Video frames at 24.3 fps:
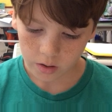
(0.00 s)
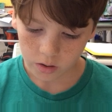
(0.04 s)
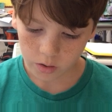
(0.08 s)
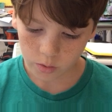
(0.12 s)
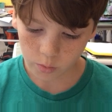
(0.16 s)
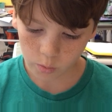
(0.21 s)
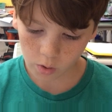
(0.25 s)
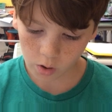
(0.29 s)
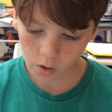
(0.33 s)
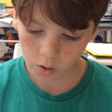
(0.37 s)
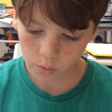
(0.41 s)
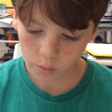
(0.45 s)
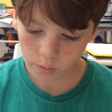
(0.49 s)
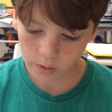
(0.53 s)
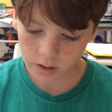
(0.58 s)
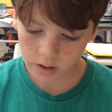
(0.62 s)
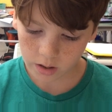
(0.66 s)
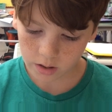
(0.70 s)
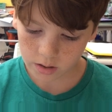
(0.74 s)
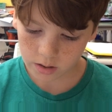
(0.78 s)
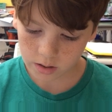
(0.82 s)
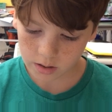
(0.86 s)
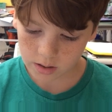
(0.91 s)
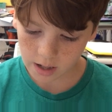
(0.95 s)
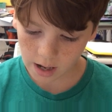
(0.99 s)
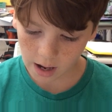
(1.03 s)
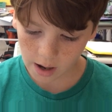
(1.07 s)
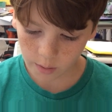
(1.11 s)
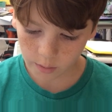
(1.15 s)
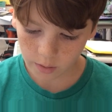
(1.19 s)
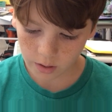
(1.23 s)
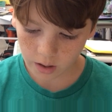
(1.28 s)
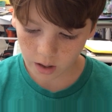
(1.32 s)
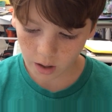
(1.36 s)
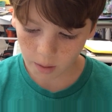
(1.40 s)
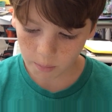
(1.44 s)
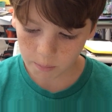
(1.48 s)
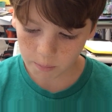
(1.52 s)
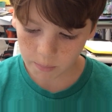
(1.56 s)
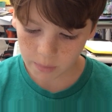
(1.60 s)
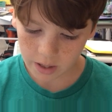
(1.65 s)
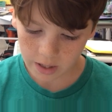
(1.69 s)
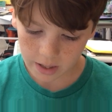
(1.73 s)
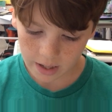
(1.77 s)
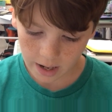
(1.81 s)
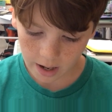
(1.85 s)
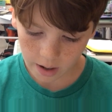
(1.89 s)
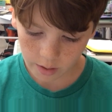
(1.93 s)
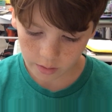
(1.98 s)
The road went down and up
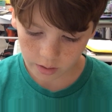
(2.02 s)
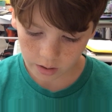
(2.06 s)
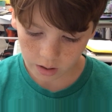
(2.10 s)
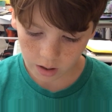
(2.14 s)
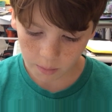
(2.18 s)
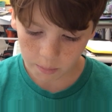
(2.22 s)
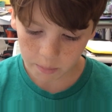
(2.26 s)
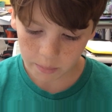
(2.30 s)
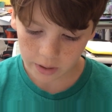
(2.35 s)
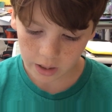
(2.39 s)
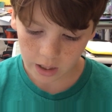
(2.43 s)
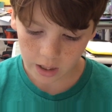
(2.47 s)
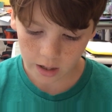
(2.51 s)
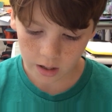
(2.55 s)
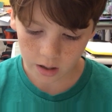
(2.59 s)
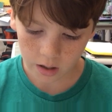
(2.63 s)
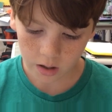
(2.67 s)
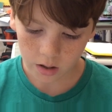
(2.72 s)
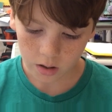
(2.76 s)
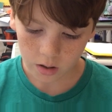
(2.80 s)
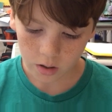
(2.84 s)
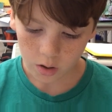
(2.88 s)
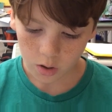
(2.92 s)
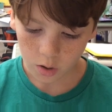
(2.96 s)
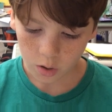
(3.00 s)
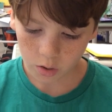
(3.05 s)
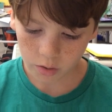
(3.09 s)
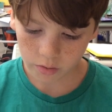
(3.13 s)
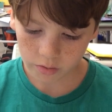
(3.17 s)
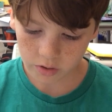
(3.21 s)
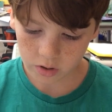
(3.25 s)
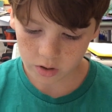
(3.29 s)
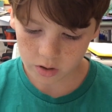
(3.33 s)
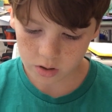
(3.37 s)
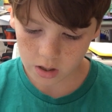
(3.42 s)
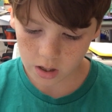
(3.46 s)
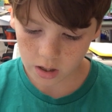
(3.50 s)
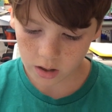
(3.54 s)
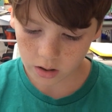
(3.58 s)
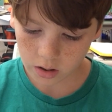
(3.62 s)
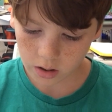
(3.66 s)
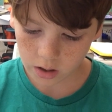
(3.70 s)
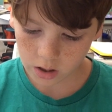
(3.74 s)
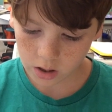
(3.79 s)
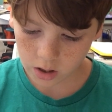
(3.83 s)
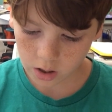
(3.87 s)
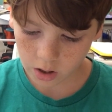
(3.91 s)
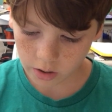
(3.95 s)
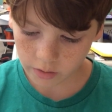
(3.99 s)
again, over
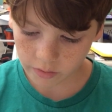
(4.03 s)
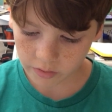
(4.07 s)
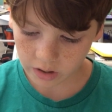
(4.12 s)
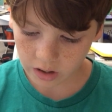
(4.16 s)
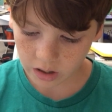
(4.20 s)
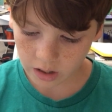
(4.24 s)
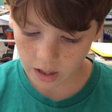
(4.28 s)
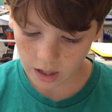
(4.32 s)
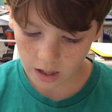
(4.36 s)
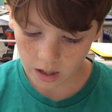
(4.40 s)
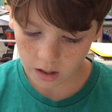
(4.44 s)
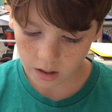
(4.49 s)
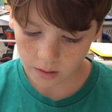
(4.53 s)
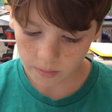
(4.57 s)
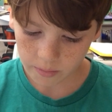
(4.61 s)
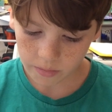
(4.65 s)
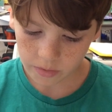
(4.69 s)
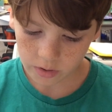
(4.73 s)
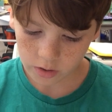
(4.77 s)
gently curving land.